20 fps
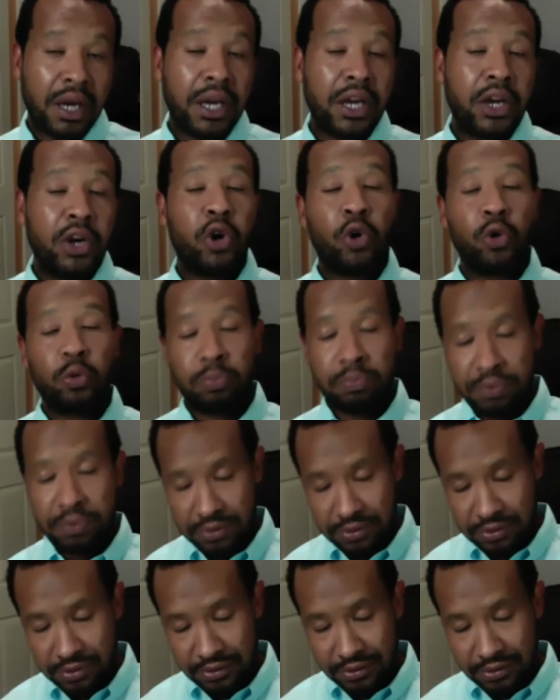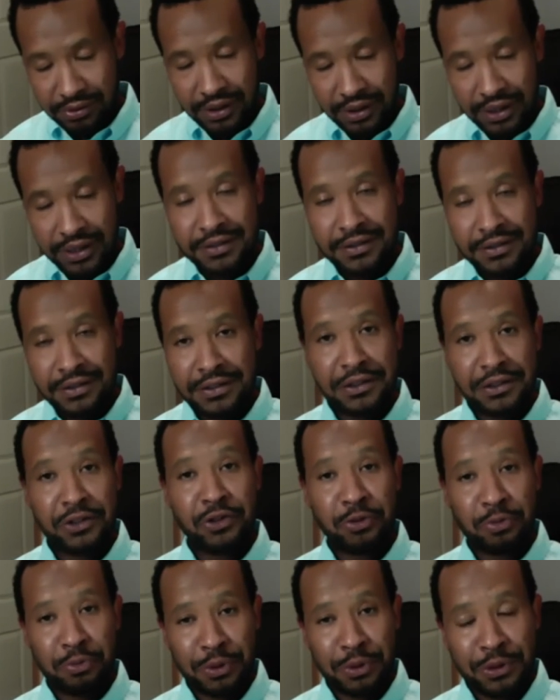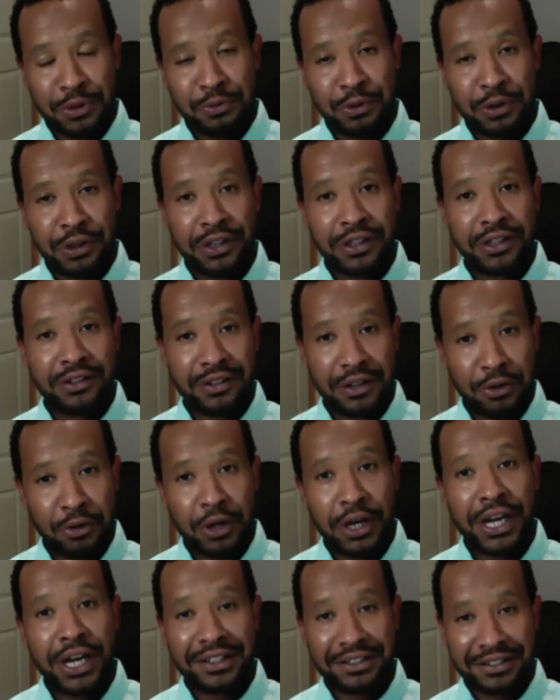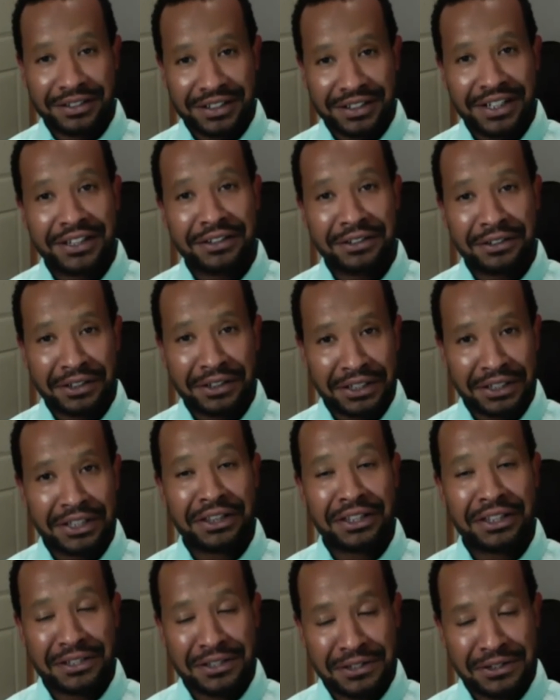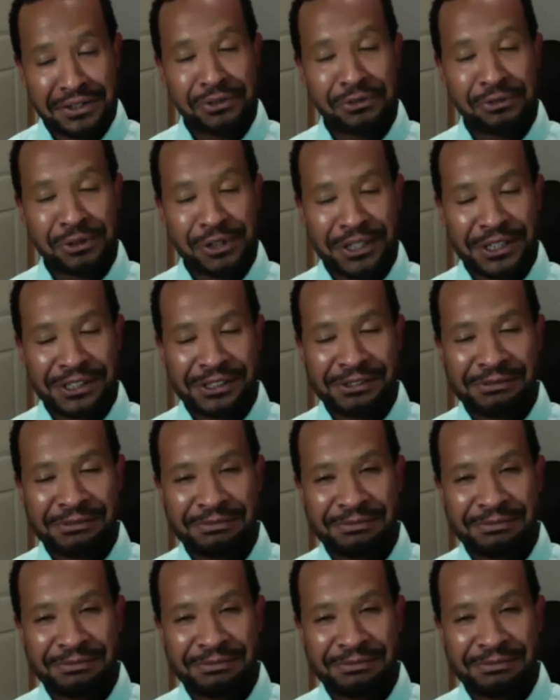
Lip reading: hope us as humans will get our act together and get this situated.